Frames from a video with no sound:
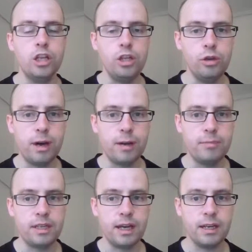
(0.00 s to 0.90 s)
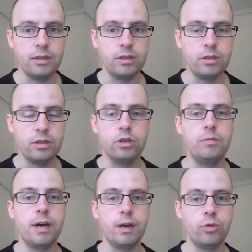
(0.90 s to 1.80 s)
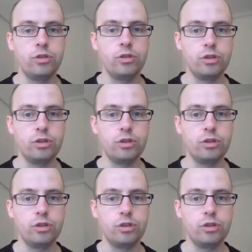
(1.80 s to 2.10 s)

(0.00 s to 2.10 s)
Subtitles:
You might be tired, so you might want to